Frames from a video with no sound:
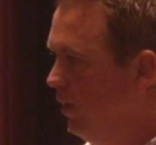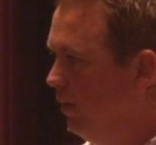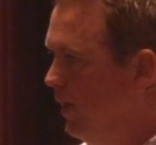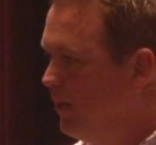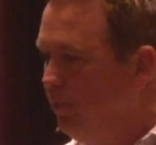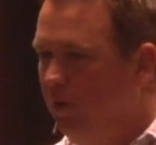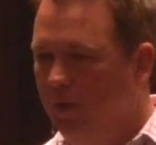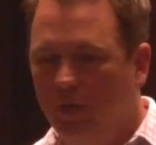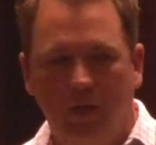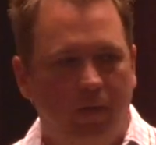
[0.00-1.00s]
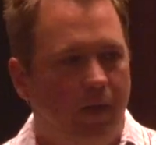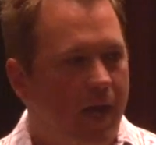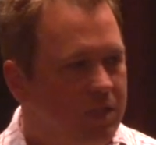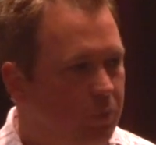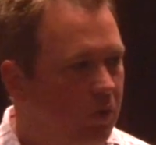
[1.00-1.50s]
desperately need the
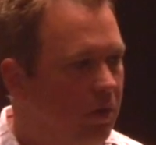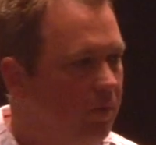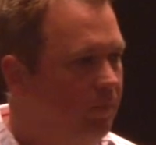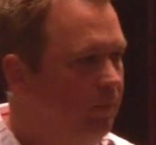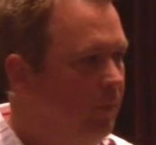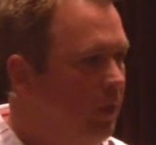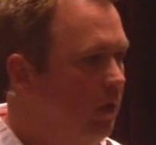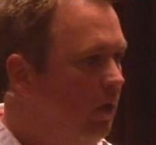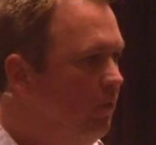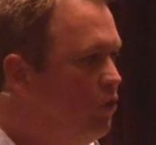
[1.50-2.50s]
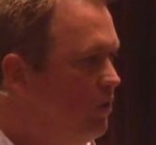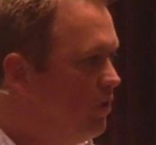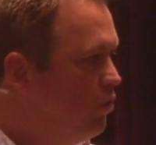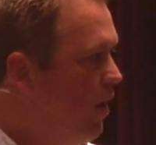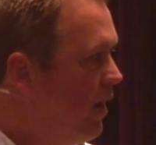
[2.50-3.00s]
gospel of
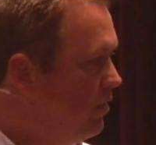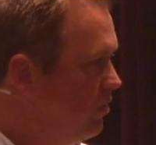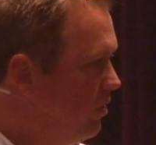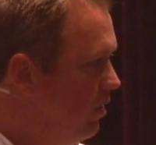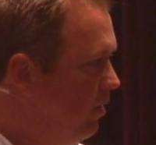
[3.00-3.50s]
Jesus Christ.